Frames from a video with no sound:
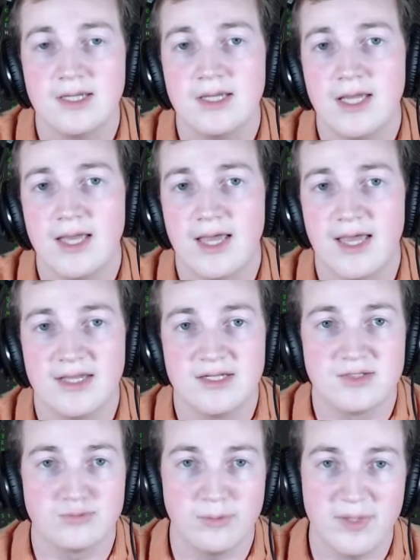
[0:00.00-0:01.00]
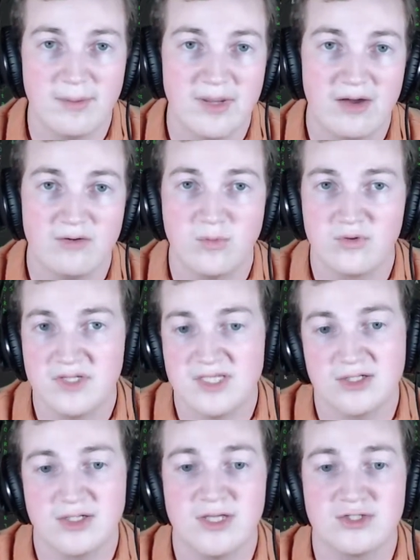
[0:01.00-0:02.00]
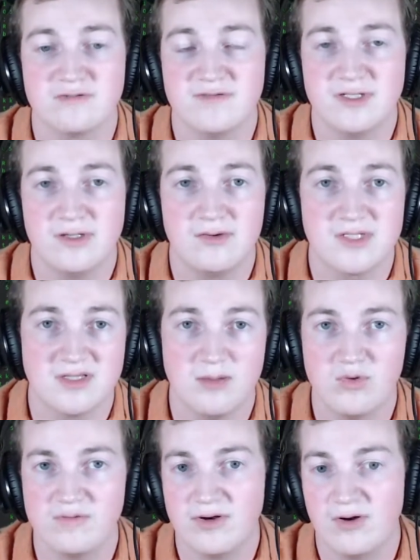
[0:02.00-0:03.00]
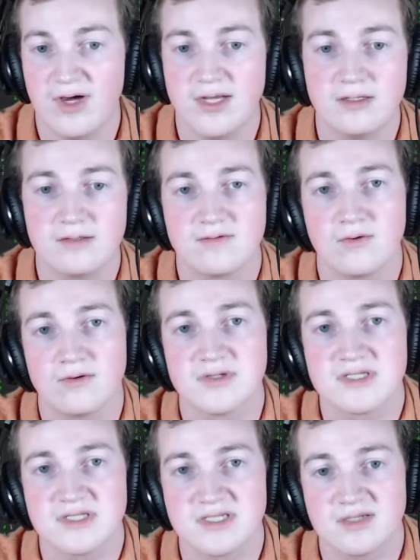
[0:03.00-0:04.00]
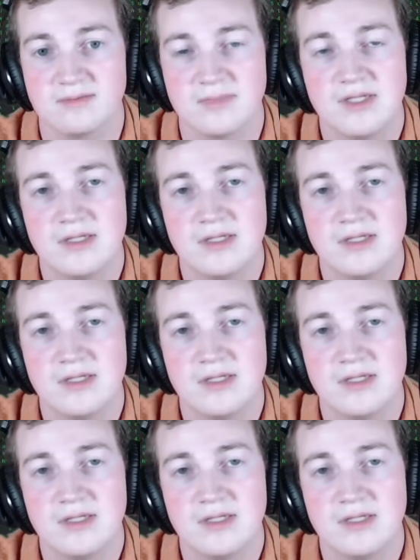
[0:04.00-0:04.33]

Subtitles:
and we'll be coming out with more of these educational videos and then moving on, of course, to some